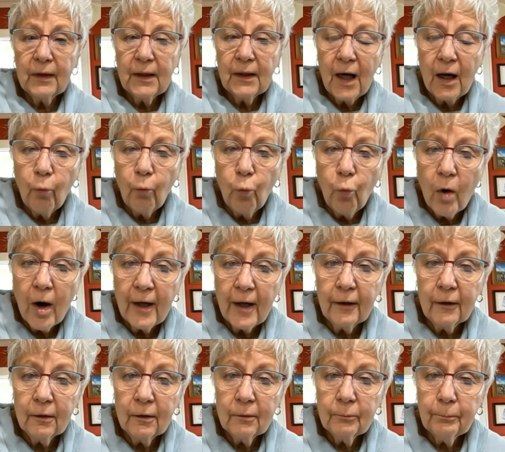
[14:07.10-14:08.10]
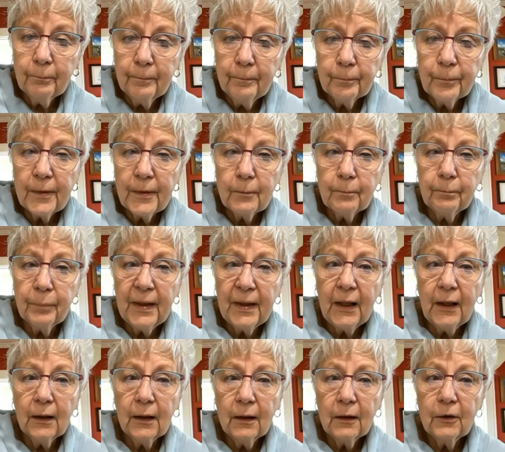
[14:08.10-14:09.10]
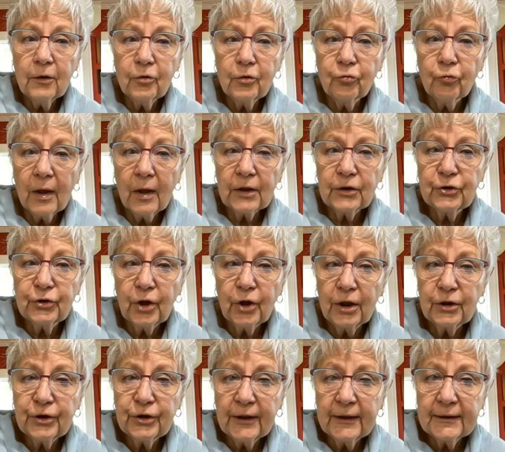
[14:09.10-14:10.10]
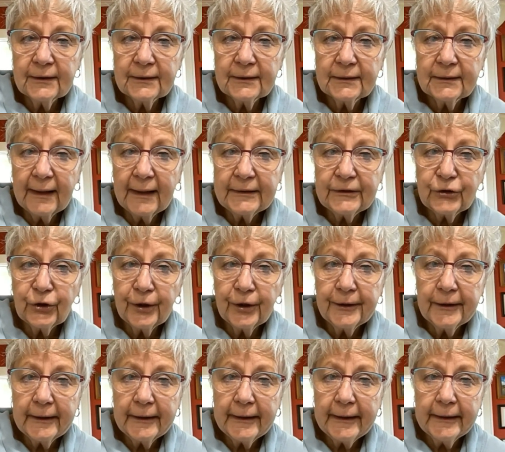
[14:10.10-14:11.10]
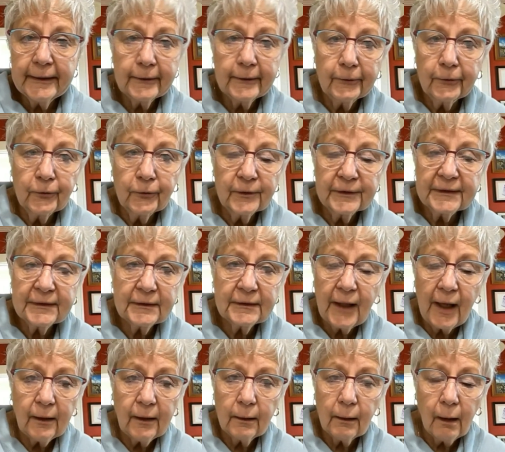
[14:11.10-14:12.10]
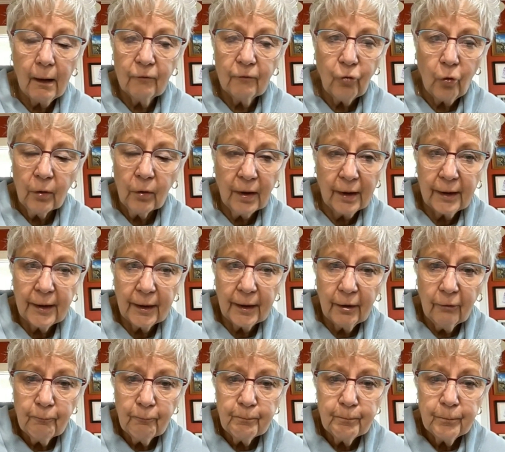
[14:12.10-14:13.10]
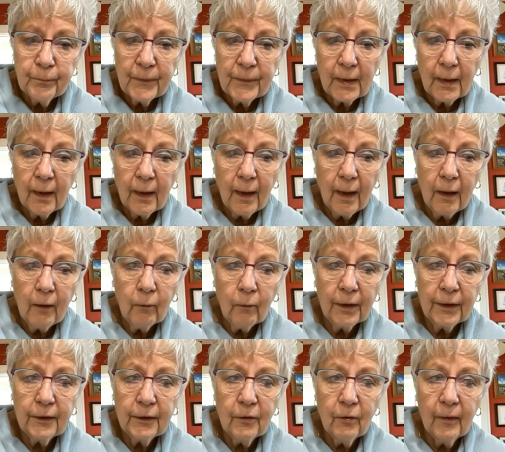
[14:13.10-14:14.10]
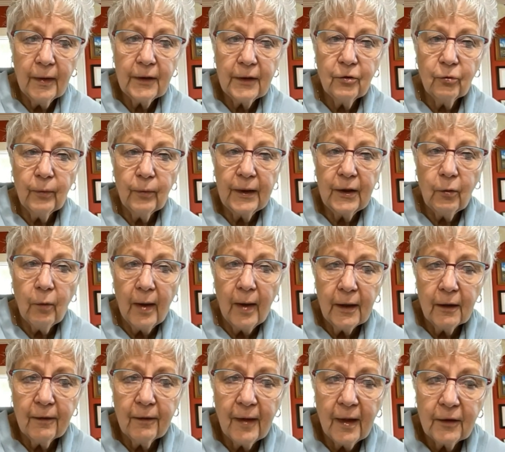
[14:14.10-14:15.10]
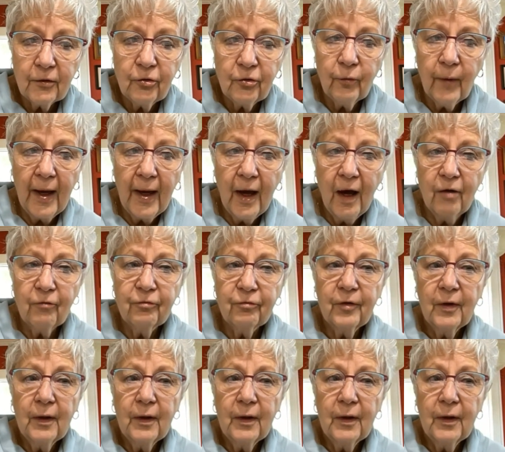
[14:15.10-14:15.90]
got one big truck charging station in the whole state of Oregon, how are you going to require that you have